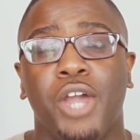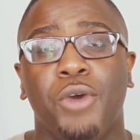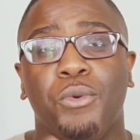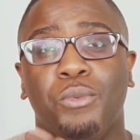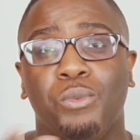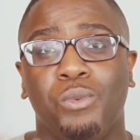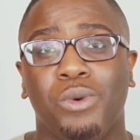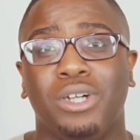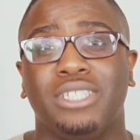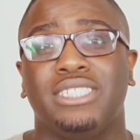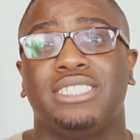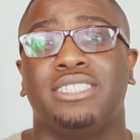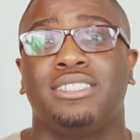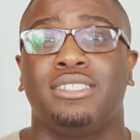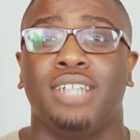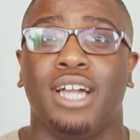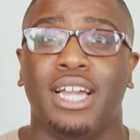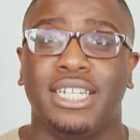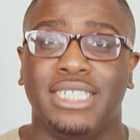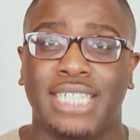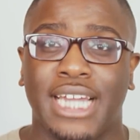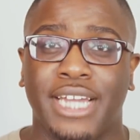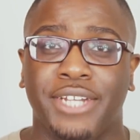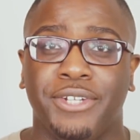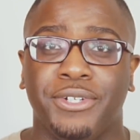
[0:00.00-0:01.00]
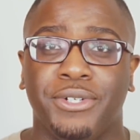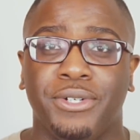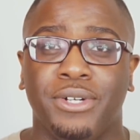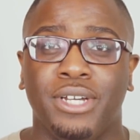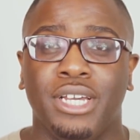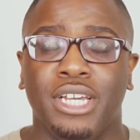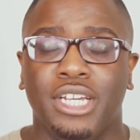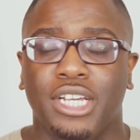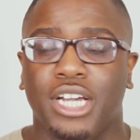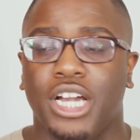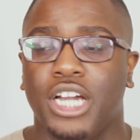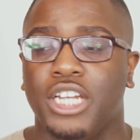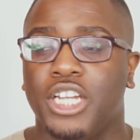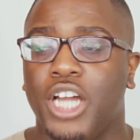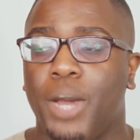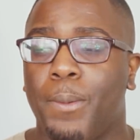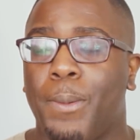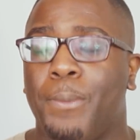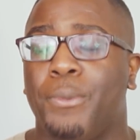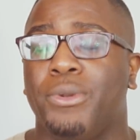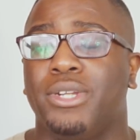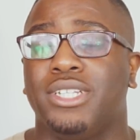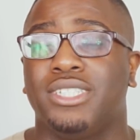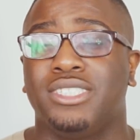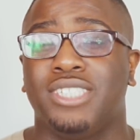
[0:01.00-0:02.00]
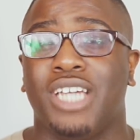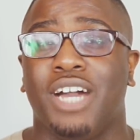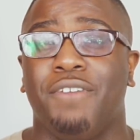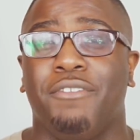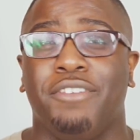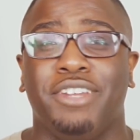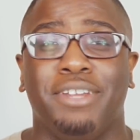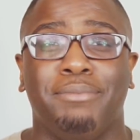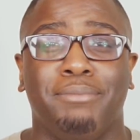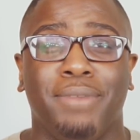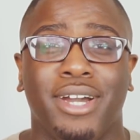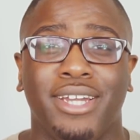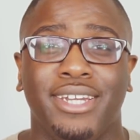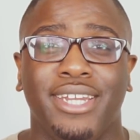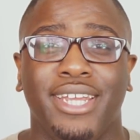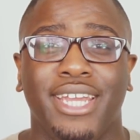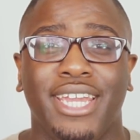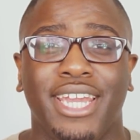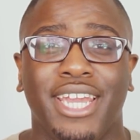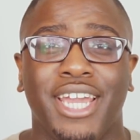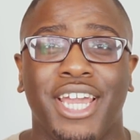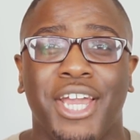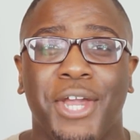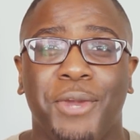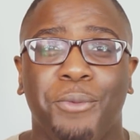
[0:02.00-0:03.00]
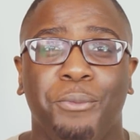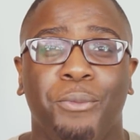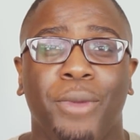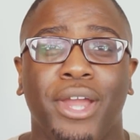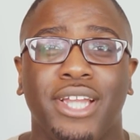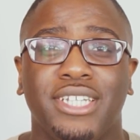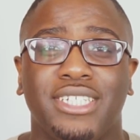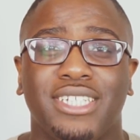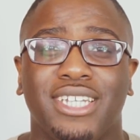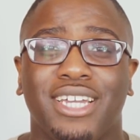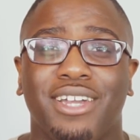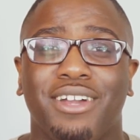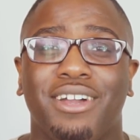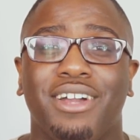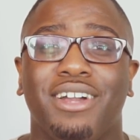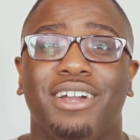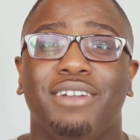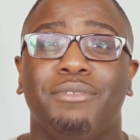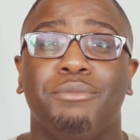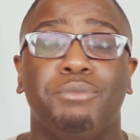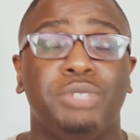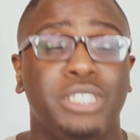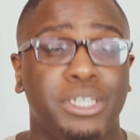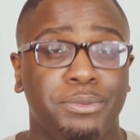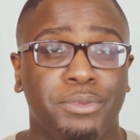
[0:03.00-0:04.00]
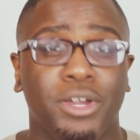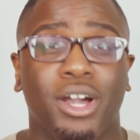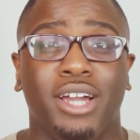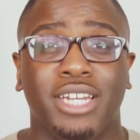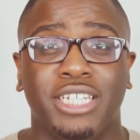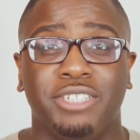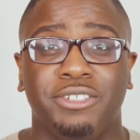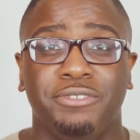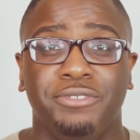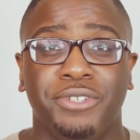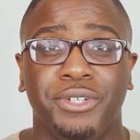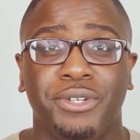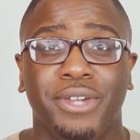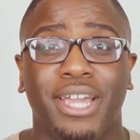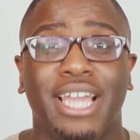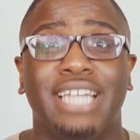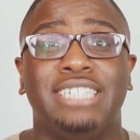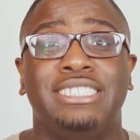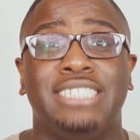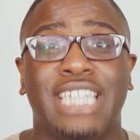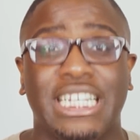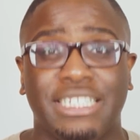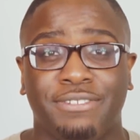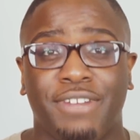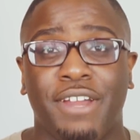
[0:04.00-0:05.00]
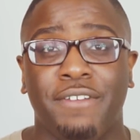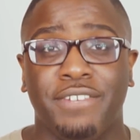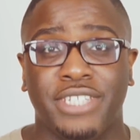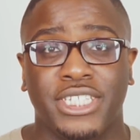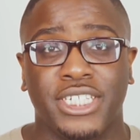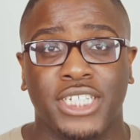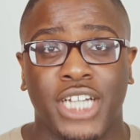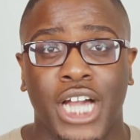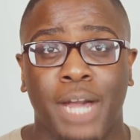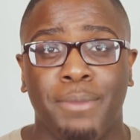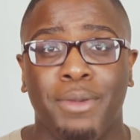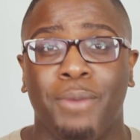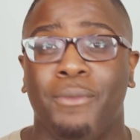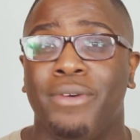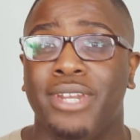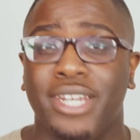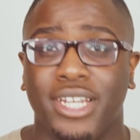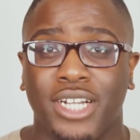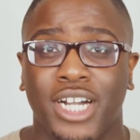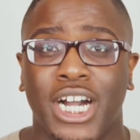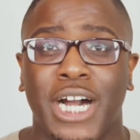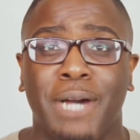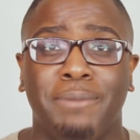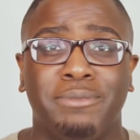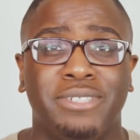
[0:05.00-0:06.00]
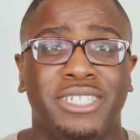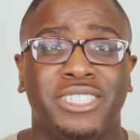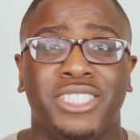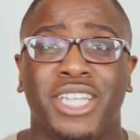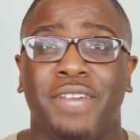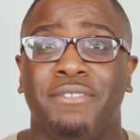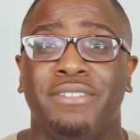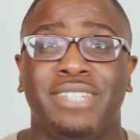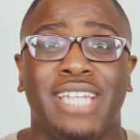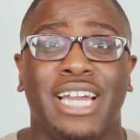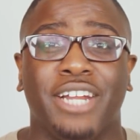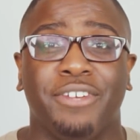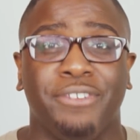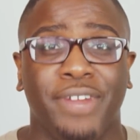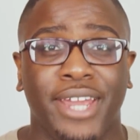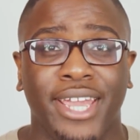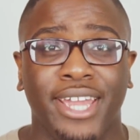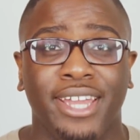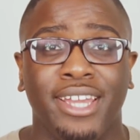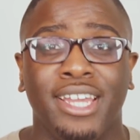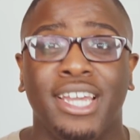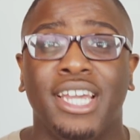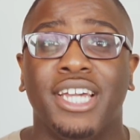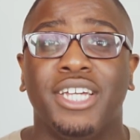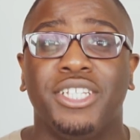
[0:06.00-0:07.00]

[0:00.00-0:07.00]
want to start a channel. A lot of people want to start for the money, which, to be honest with you, it takes forever to come, and when it comes, it's not even that great.